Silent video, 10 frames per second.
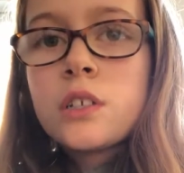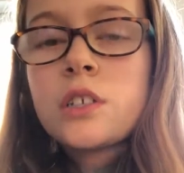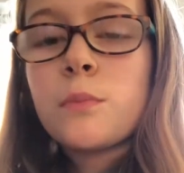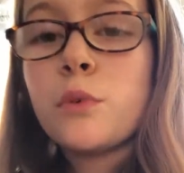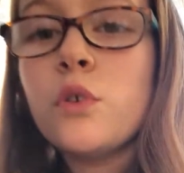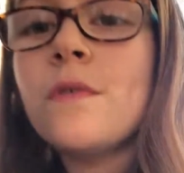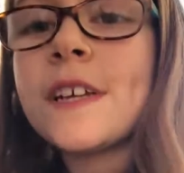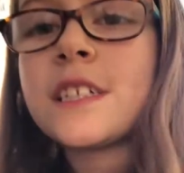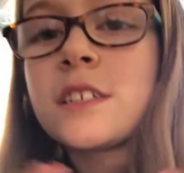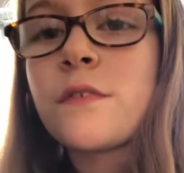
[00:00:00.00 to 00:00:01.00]
to move
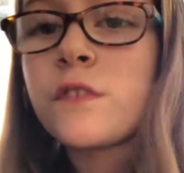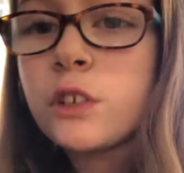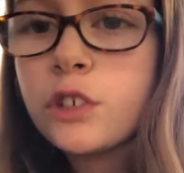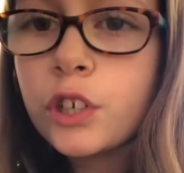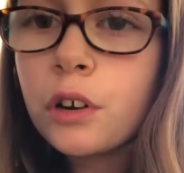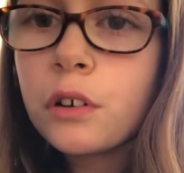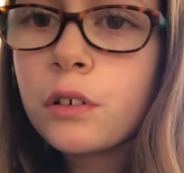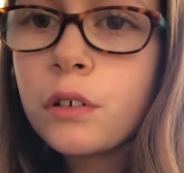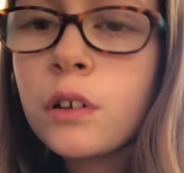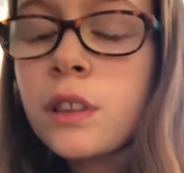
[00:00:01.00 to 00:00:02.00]
into the future,
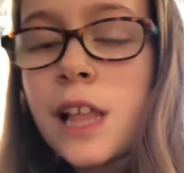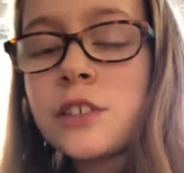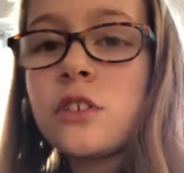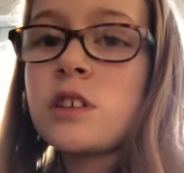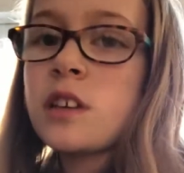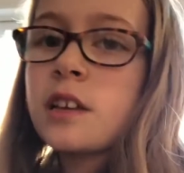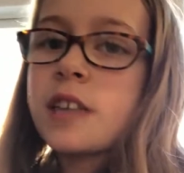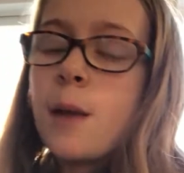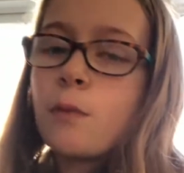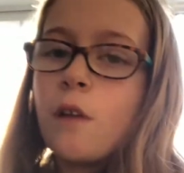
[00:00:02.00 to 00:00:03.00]
let's use the
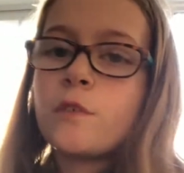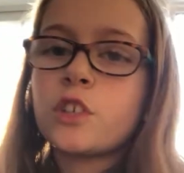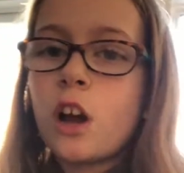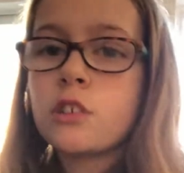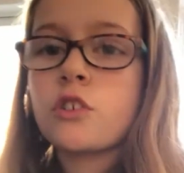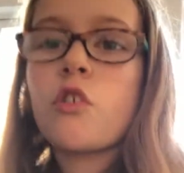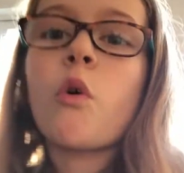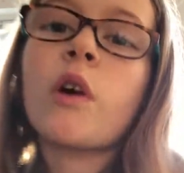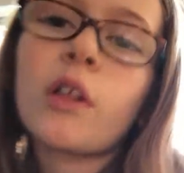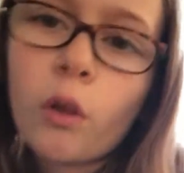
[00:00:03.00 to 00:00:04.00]
example of a doctor
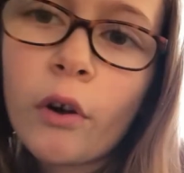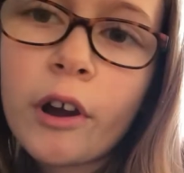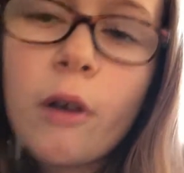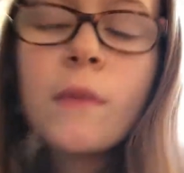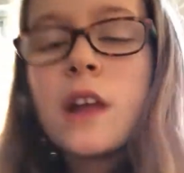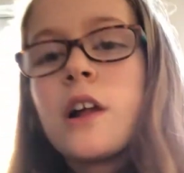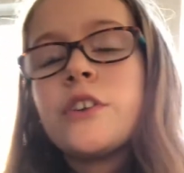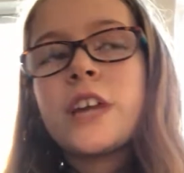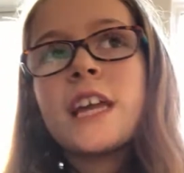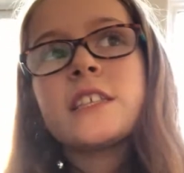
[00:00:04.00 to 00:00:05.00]
or a lawyer.
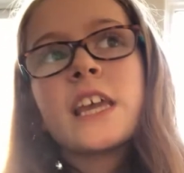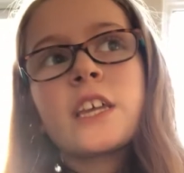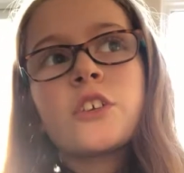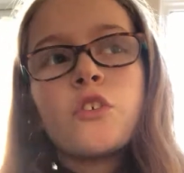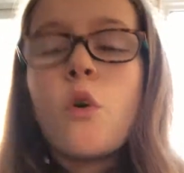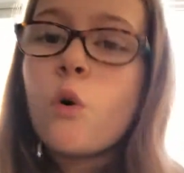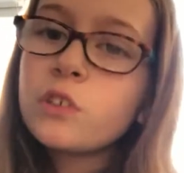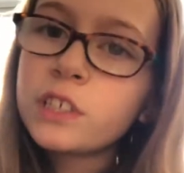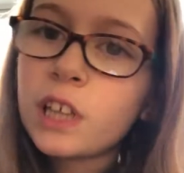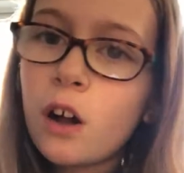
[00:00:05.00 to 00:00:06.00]
You can't take your
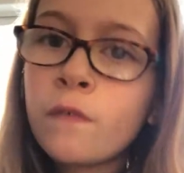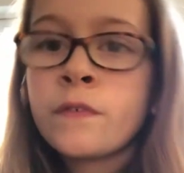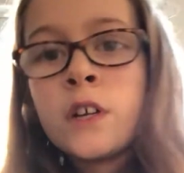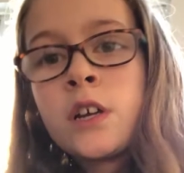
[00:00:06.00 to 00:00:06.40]
old self